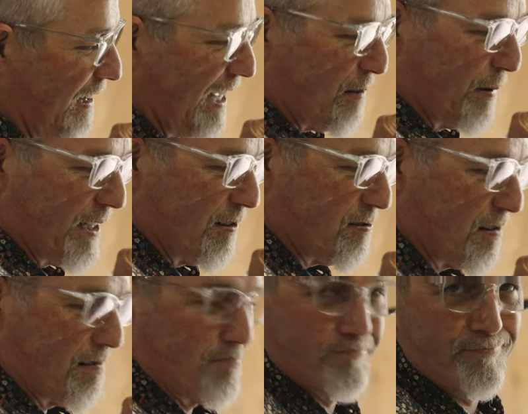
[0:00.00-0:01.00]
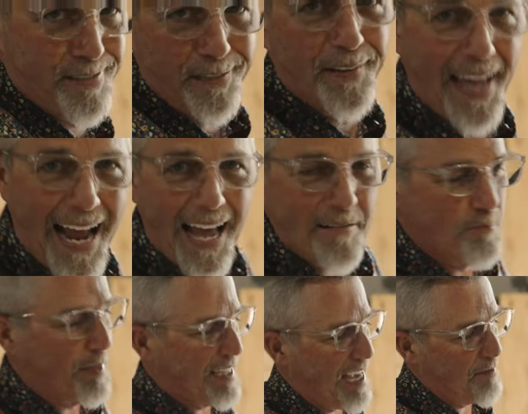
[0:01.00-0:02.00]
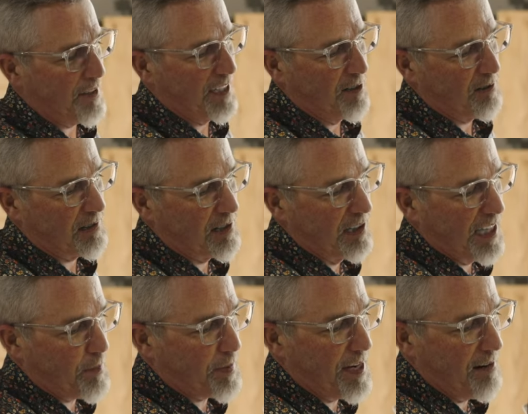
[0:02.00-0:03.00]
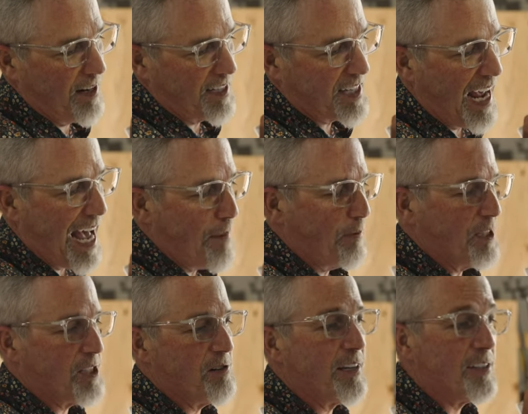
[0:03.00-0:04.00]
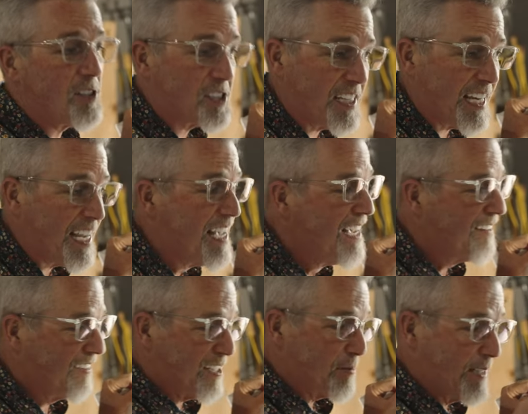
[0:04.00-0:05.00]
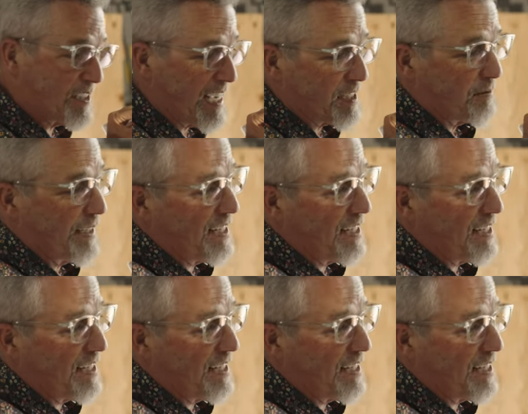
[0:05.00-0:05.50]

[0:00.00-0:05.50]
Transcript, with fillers: a lot of windows do that, but they have a little clip here on top, which you can see. This one is actually